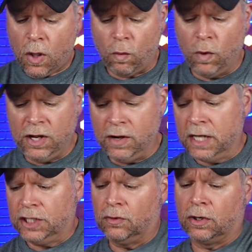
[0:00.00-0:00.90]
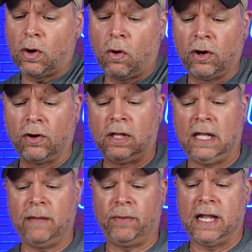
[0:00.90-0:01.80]
when you get your corner
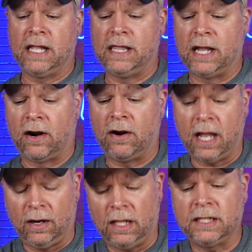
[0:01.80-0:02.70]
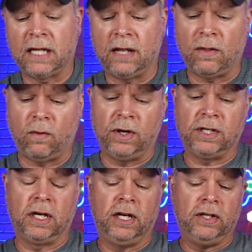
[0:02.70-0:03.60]
clamp in there, and let's say that we're
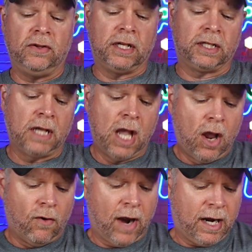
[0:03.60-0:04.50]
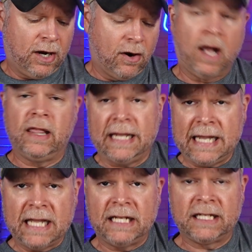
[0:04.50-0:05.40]
just gonna do this right here on
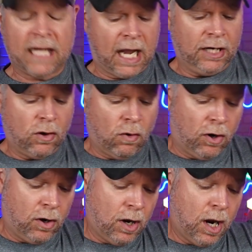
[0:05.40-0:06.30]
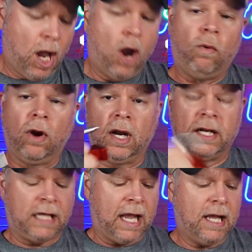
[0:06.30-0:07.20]
the inside corner, we're
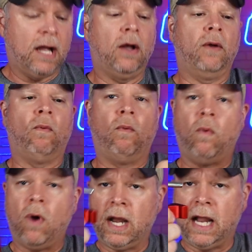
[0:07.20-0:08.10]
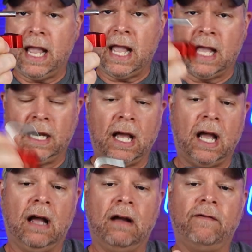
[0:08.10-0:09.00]
gonna take one end
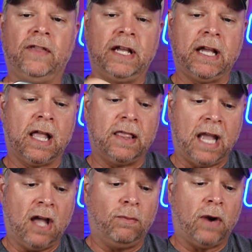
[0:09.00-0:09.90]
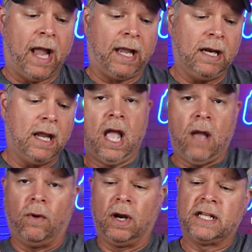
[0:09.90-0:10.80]
of the, uh, the L bracket
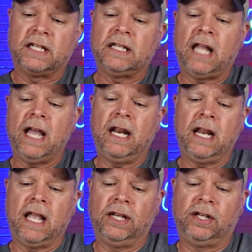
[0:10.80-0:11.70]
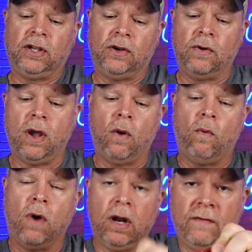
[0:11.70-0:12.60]
and we're gonna slide it into
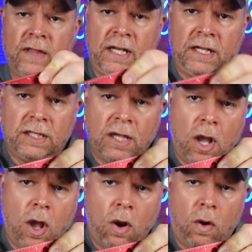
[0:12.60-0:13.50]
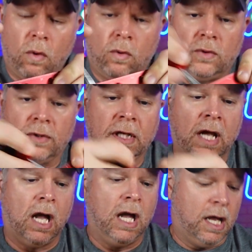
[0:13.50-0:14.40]
one of these holes
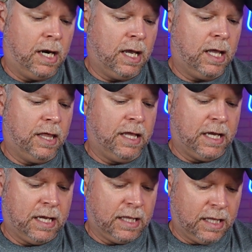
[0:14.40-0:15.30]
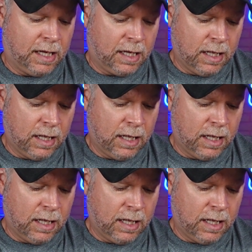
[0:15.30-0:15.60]
on the, the,